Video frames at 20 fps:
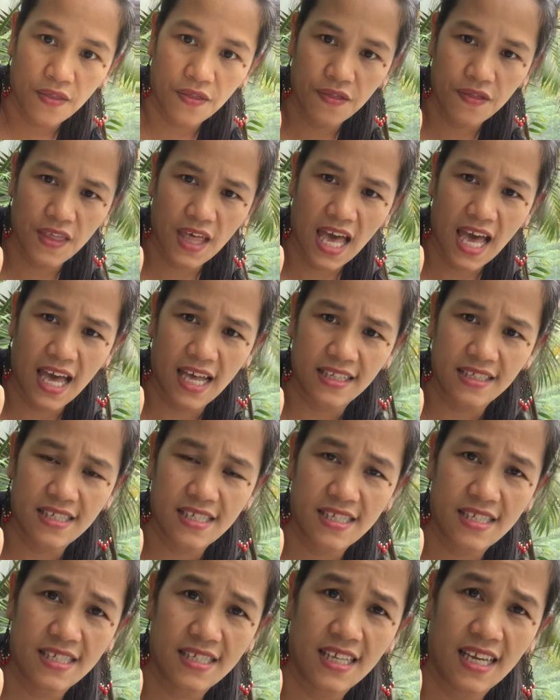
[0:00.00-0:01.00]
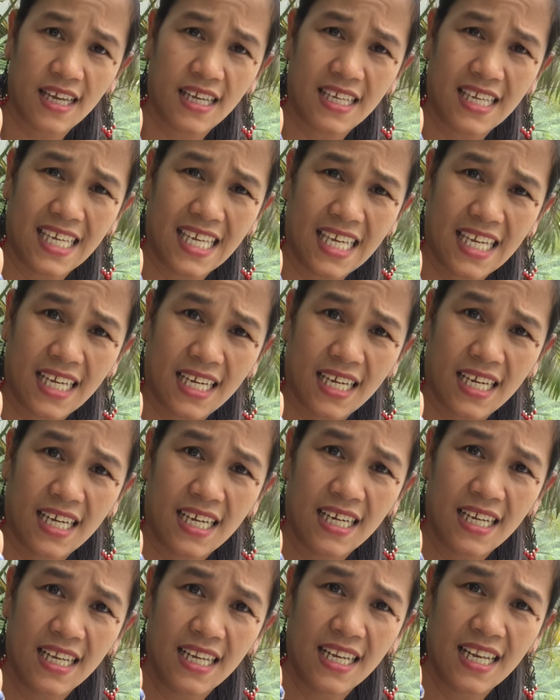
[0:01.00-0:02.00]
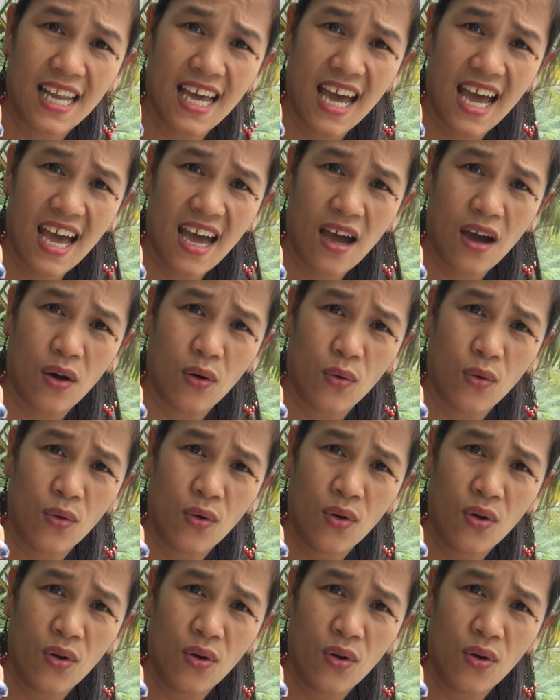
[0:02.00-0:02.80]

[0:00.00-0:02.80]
That's the ink now.